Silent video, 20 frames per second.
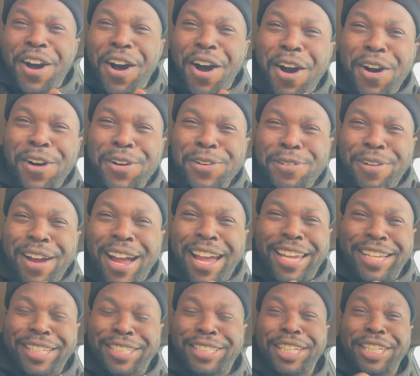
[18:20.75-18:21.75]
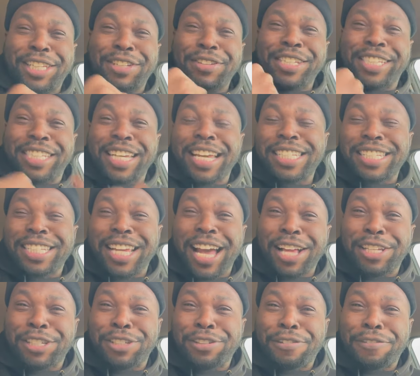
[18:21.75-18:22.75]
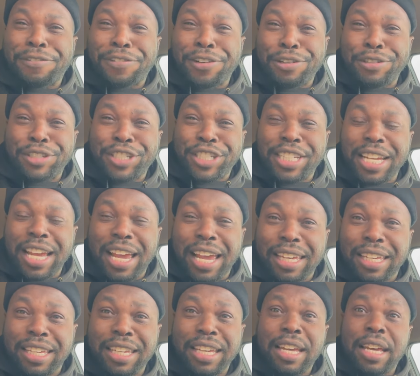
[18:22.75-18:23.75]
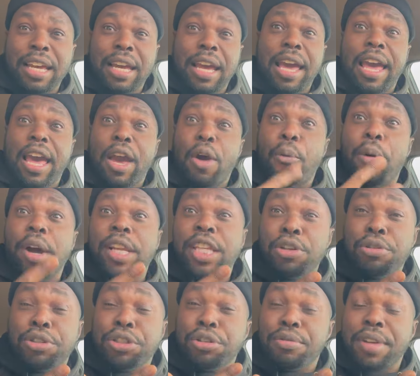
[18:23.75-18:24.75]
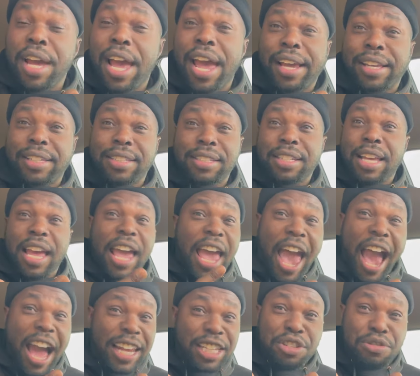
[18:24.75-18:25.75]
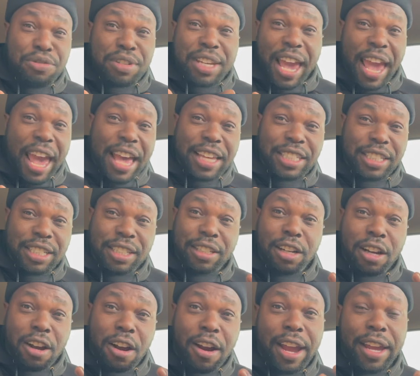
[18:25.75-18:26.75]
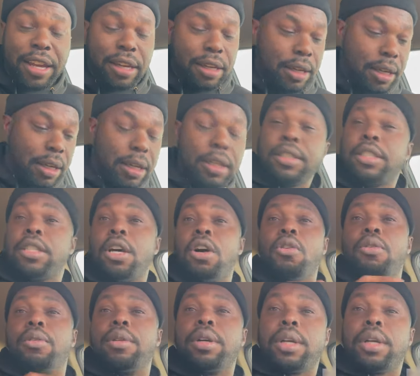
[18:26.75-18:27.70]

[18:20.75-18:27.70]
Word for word: All right, so you just got your first check. What do you do next? How do you cash it? All right, so